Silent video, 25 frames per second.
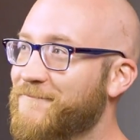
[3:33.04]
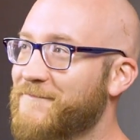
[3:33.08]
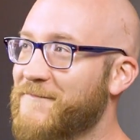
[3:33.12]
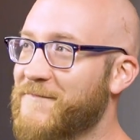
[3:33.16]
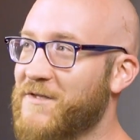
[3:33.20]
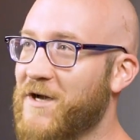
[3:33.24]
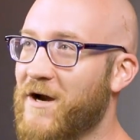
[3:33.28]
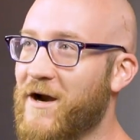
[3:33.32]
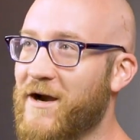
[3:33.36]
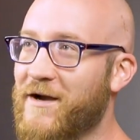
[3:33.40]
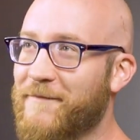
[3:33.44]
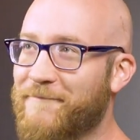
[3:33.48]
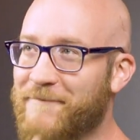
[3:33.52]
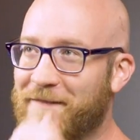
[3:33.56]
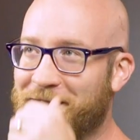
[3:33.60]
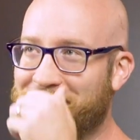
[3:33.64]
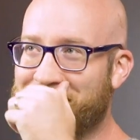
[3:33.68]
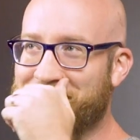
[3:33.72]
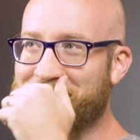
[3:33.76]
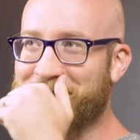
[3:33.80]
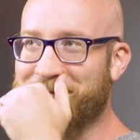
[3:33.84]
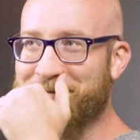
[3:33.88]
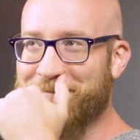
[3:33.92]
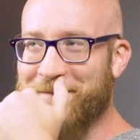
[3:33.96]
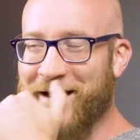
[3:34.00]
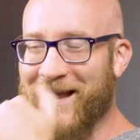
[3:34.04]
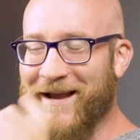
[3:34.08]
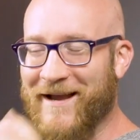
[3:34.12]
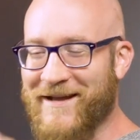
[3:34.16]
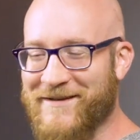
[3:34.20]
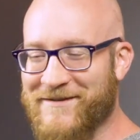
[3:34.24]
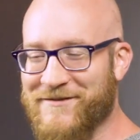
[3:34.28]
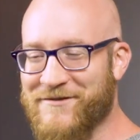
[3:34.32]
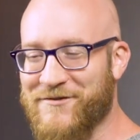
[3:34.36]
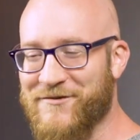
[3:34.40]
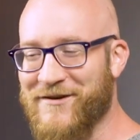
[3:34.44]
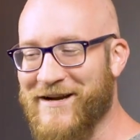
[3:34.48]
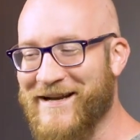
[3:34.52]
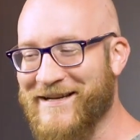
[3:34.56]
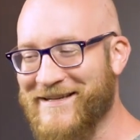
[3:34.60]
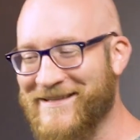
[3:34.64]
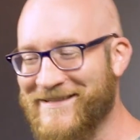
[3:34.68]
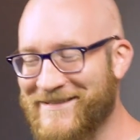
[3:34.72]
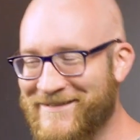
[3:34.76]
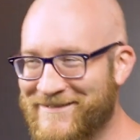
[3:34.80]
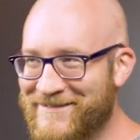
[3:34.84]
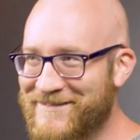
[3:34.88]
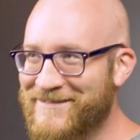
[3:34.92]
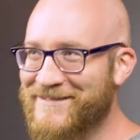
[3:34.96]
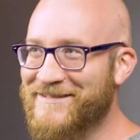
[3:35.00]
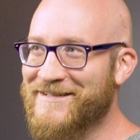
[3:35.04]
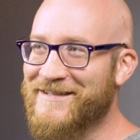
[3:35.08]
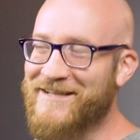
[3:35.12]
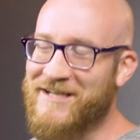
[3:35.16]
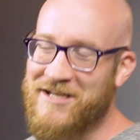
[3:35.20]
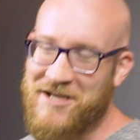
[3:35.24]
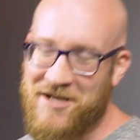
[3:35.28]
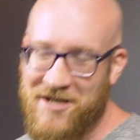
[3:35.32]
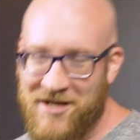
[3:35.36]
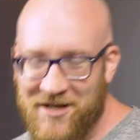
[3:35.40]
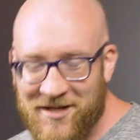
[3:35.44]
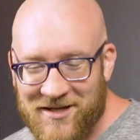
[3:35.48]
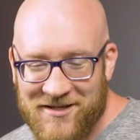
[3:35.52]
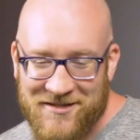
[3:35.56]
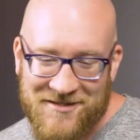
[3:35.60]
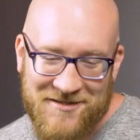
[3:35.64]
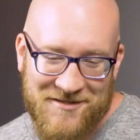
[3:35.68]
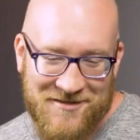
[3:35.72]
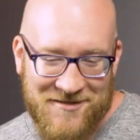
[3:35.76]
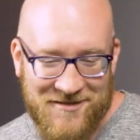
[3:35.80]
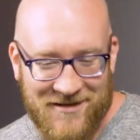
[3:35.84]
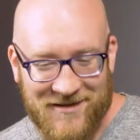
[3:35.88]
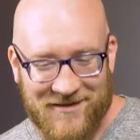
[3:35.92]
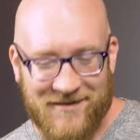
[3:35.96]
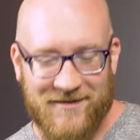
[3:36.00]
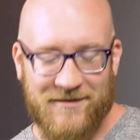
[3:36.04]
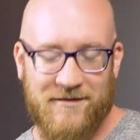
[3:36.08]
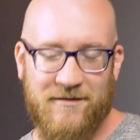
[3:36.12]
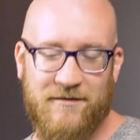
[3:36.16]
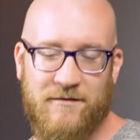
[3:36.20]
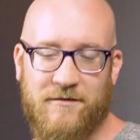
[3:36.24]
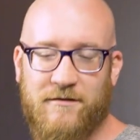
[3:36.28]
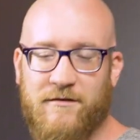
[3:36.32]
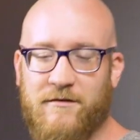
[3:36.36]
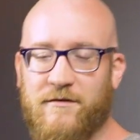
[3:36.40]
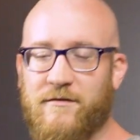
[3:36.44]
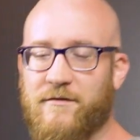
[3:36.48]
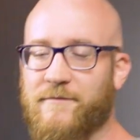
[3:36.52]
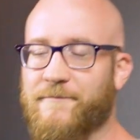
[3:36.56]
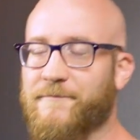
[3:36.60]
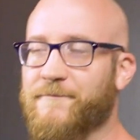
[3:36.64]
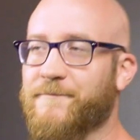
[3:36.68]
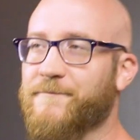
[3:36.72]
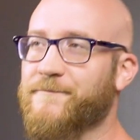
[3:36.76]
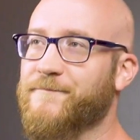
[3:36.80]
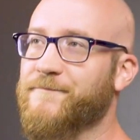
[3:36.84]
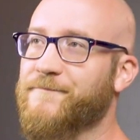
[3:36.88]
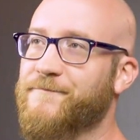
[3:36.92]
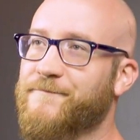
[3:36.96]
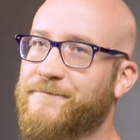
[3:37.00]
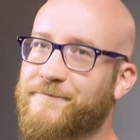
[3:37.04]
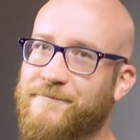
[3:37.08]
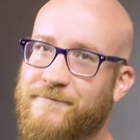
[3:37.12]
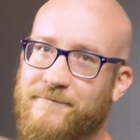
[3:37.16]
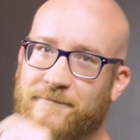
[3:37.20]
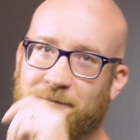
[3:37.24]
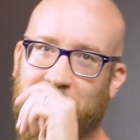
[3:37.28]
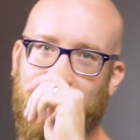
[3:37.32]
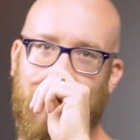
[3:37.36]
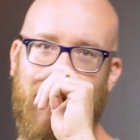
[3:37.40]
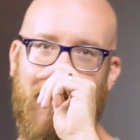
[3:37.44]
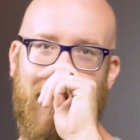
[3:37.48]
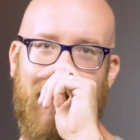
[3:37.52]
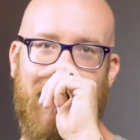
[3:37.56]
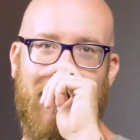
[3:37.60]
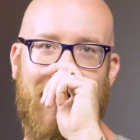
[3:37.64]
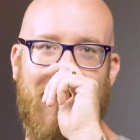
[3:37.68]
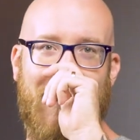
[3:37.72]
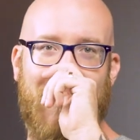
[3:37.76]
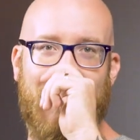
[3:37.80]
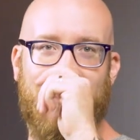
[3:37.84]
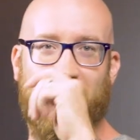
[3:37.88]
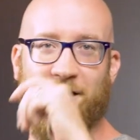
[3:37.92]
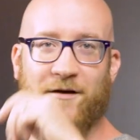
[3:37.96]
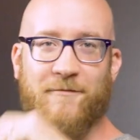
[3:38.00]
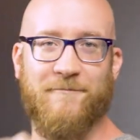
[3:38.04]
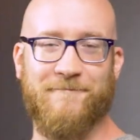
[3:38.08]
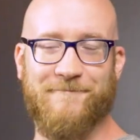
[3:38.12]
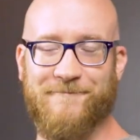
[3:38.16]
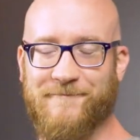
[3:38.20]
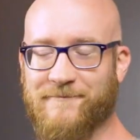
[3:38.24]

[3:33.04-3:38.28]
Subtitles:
sorry, that just got distracted. I got distracted. Yeah, I know.